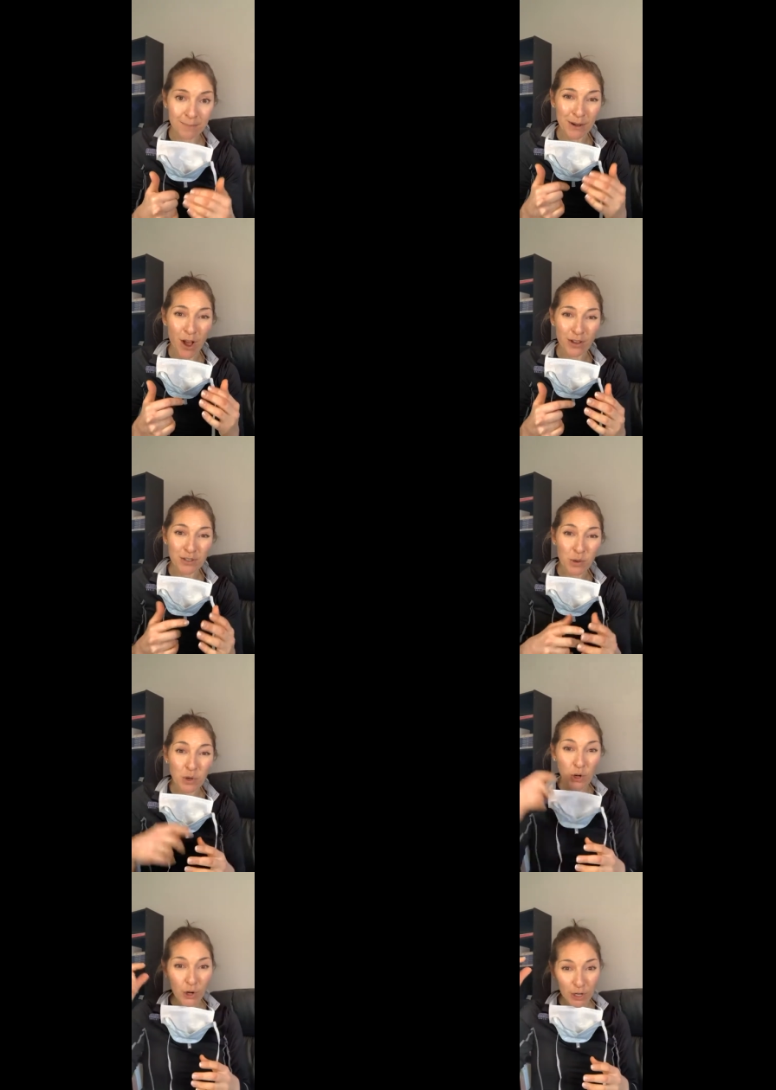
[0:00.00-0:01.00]
but also
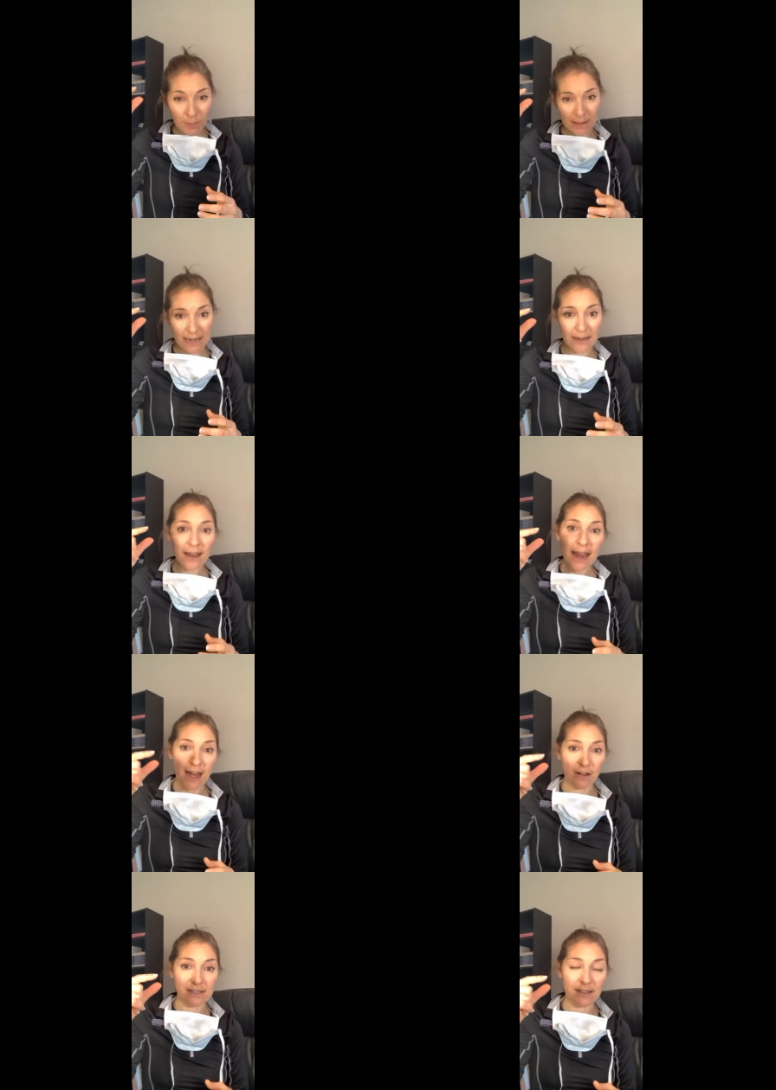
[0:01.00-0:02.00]
could be
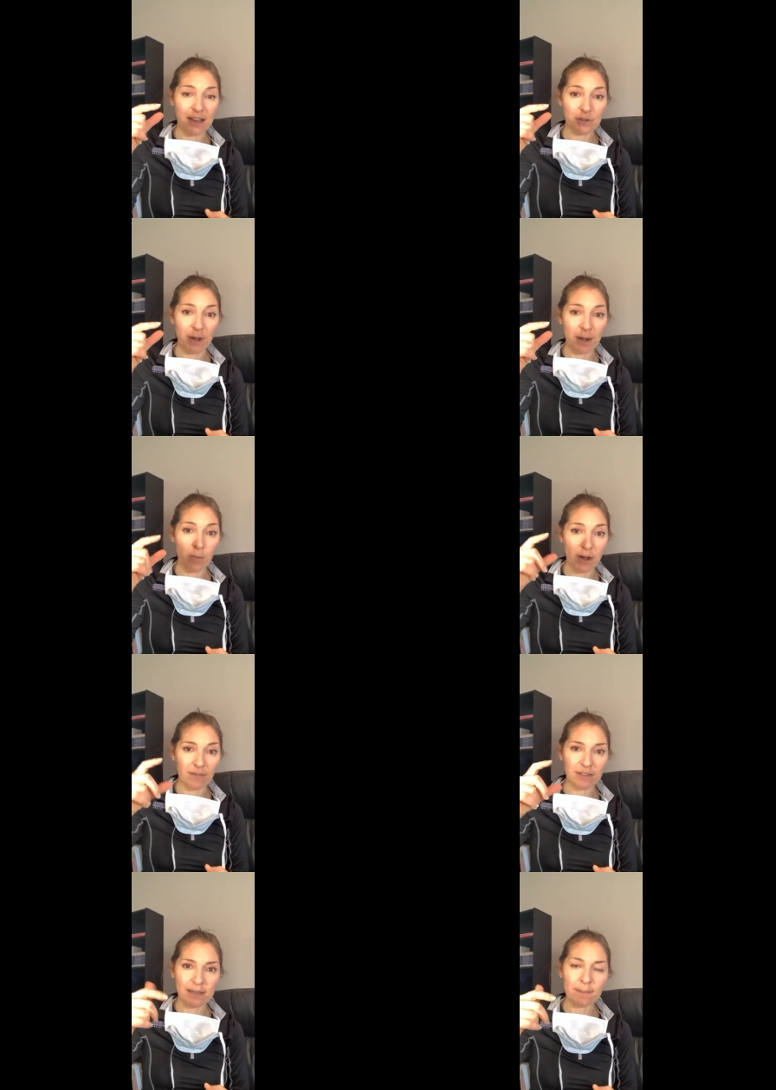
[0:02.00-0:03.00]
aerosolized or airborne
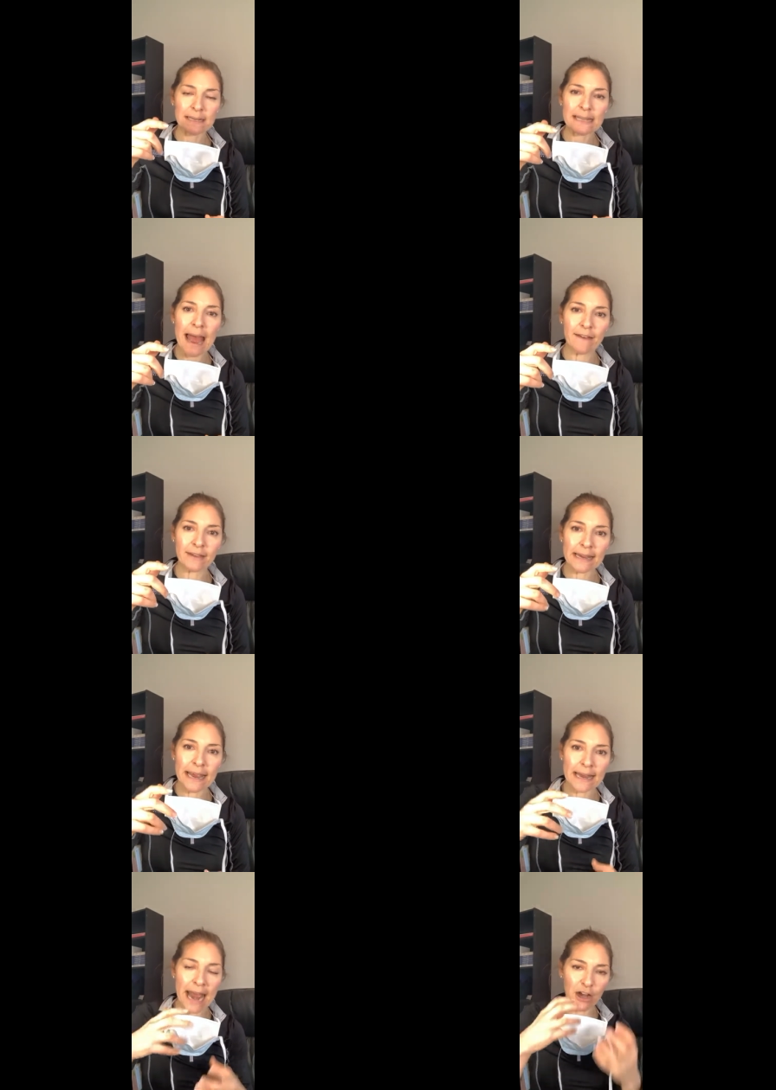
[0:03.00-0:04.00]
if somebody's having
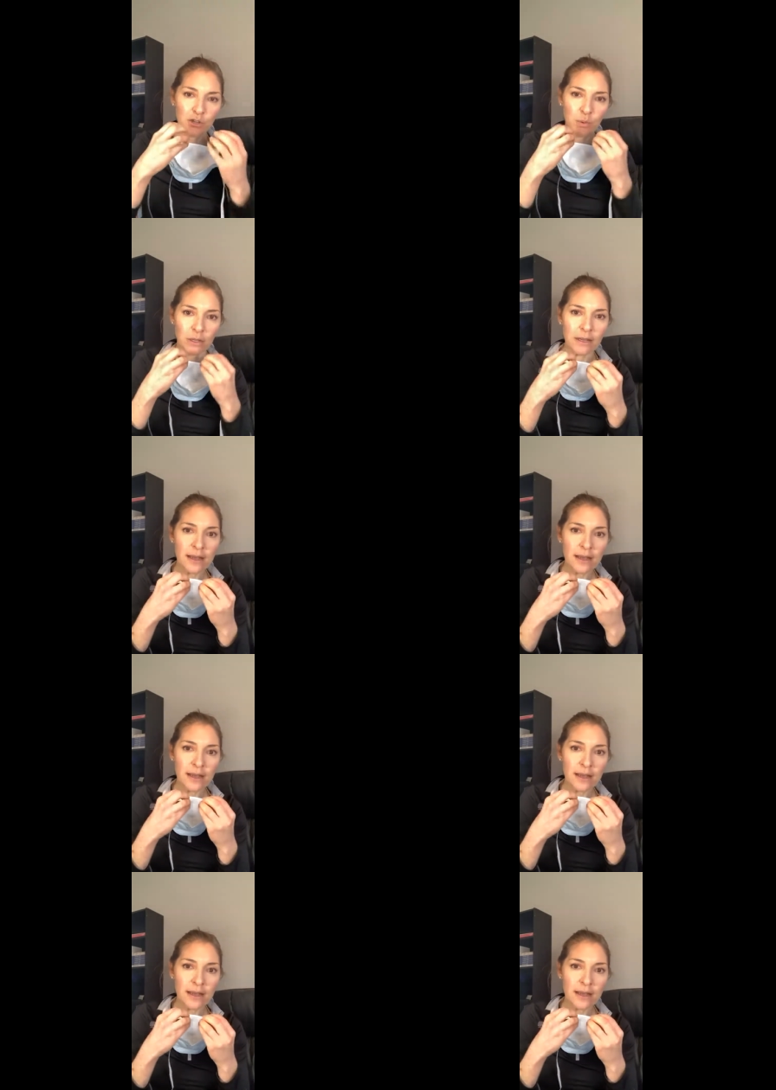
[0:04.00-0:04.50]
an actual